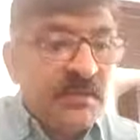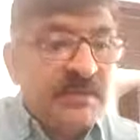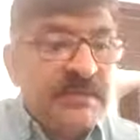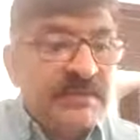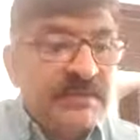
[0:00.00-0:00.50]

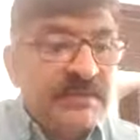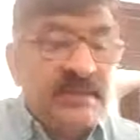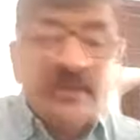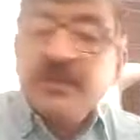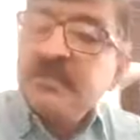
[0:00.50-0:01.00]

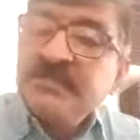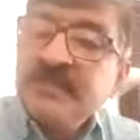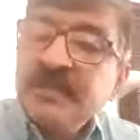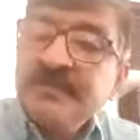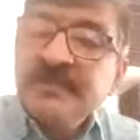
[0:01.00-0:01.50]

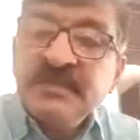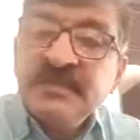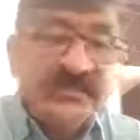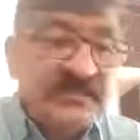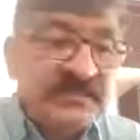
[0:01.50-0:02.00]
Necrotizing
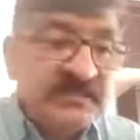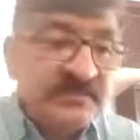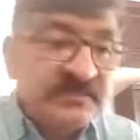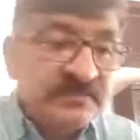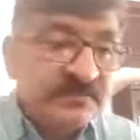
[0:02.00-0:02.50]
epithelial
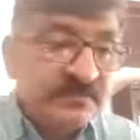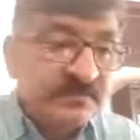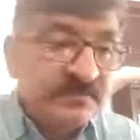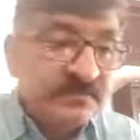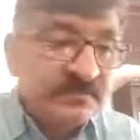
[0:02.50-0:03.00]
cells,
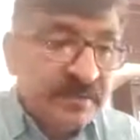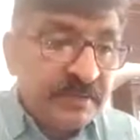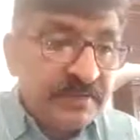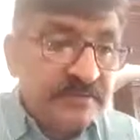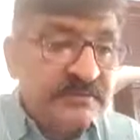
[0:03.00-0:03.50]

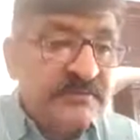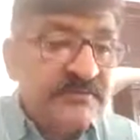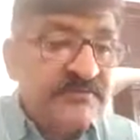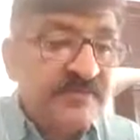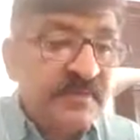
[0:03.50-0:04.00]
PMNS,
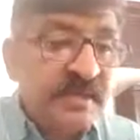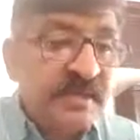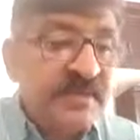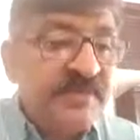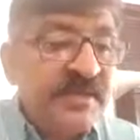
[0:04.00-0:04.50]

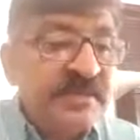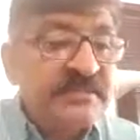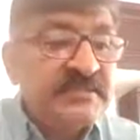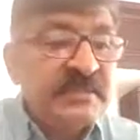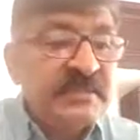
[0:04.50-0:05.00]
and
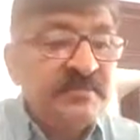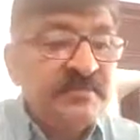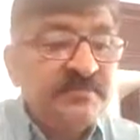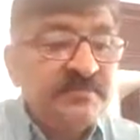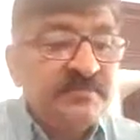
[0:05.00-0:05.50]
various types
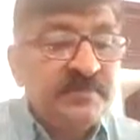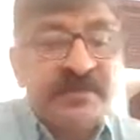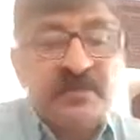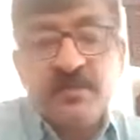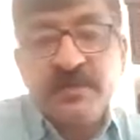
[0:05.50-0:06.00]
of
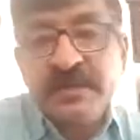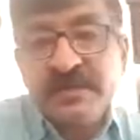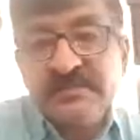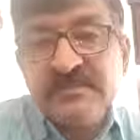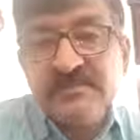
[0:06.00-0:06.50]

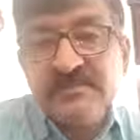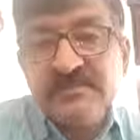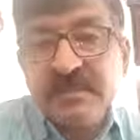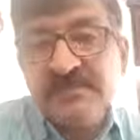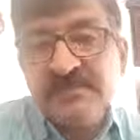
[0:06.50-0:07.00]
microorganisms
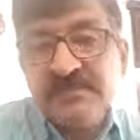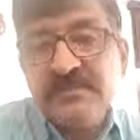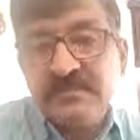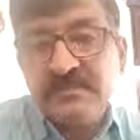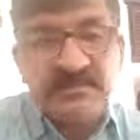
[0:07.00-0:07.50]
can be
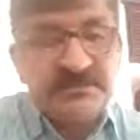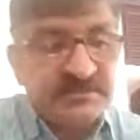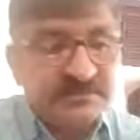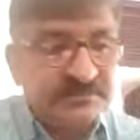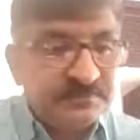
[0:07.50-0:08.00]
seen in the
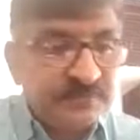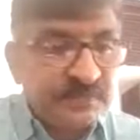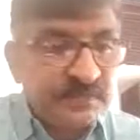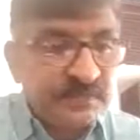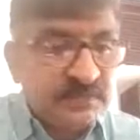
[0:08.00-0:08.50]
lesion.
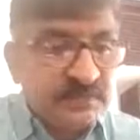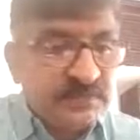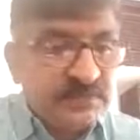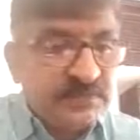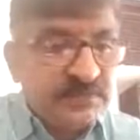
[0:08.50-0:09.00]

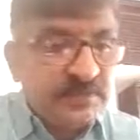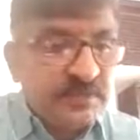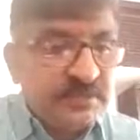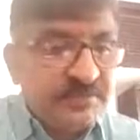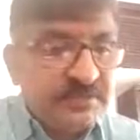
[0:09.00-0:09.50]
This
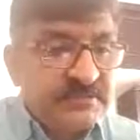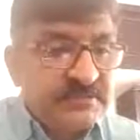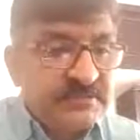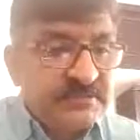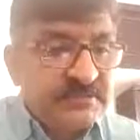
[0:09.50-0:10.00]
zone appears
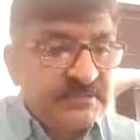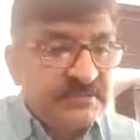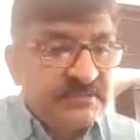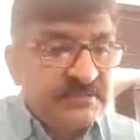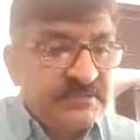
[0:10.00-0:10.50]
as a
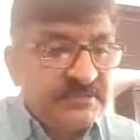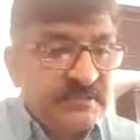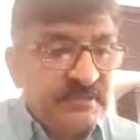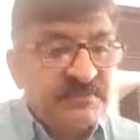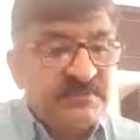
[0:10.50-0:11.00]

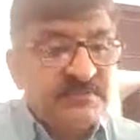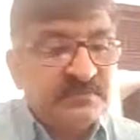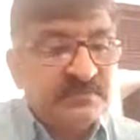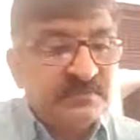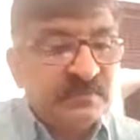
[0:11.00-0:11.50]
surface of
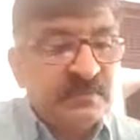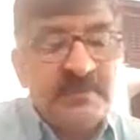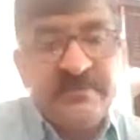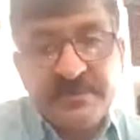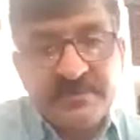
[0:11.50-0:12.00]

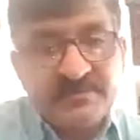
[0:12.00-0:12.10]
pseudomembrane.